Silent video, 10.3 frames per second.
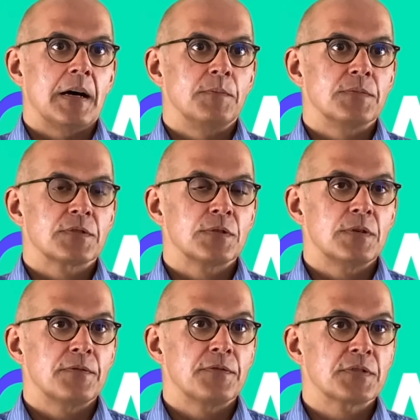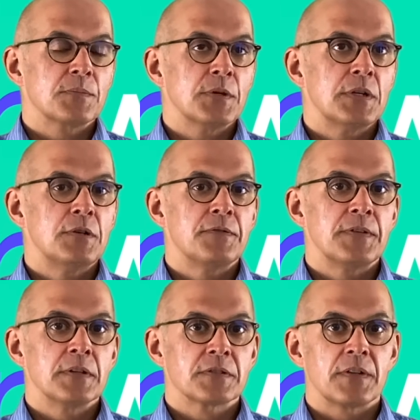So for somebody who
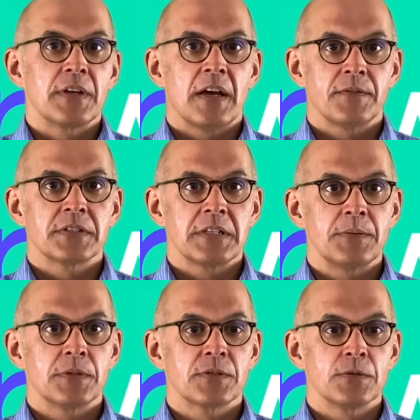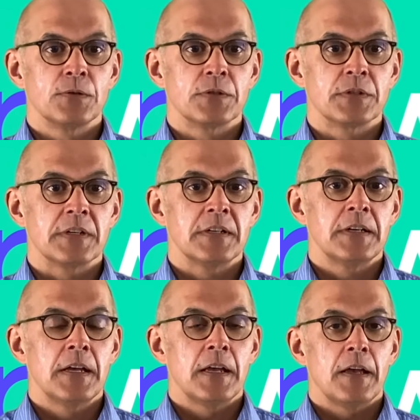feels that they have a sleep disorder,
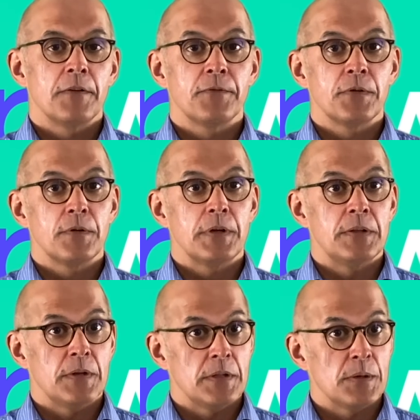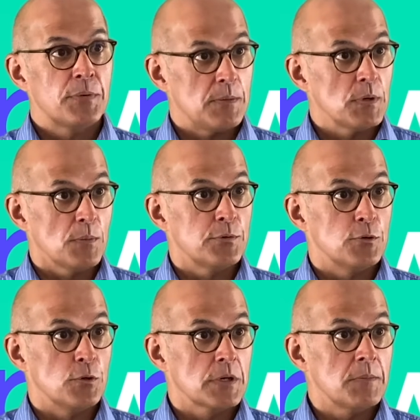in the PrepWell
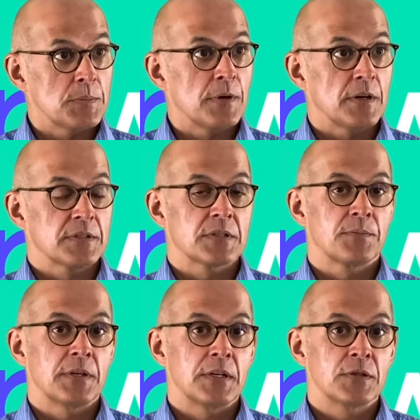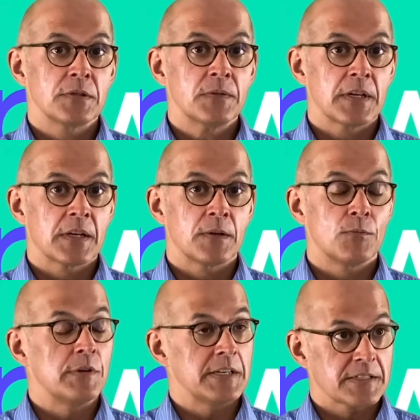program and participation, they can
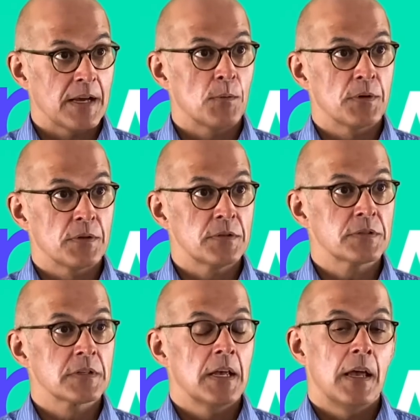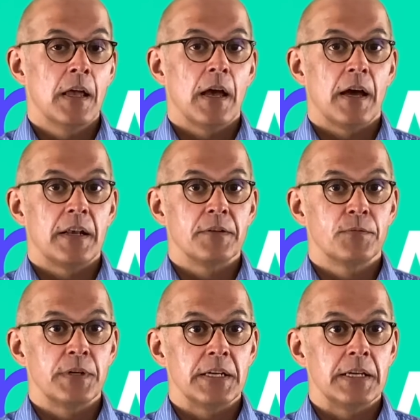raise that with us. And if
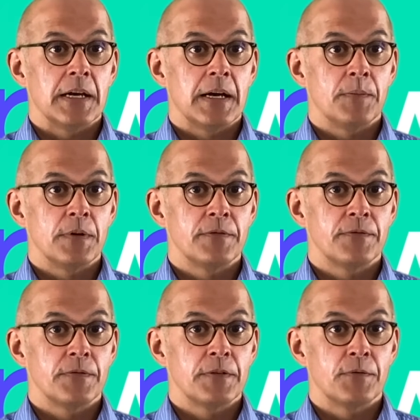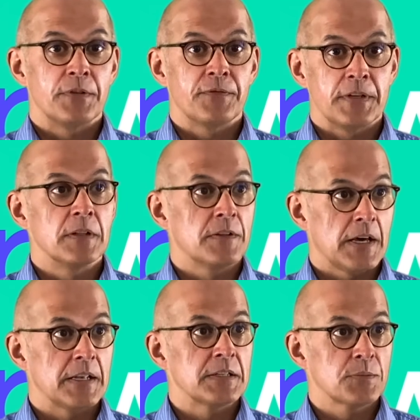we feel that
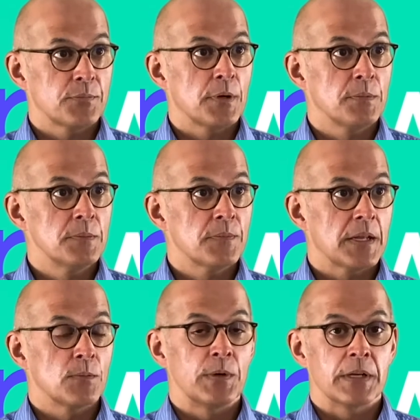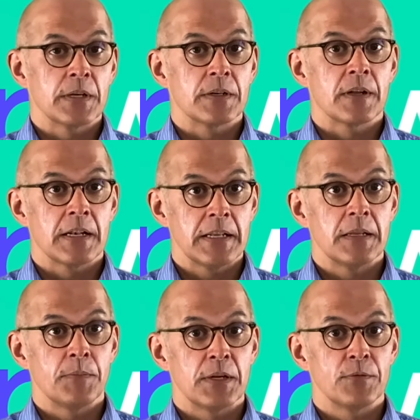that is a problem, then we can
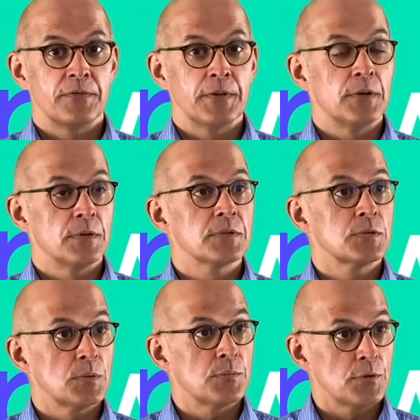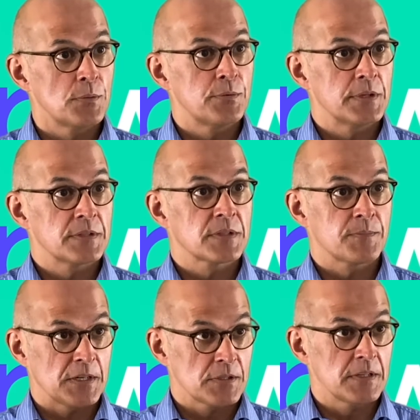clearly make referrals to appropriate
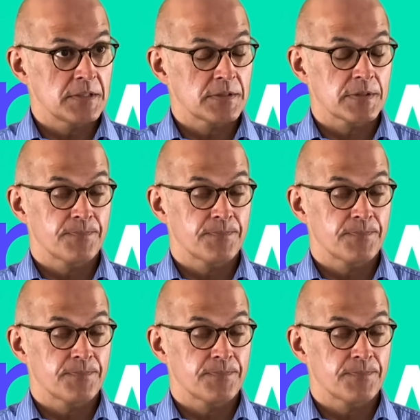specialists.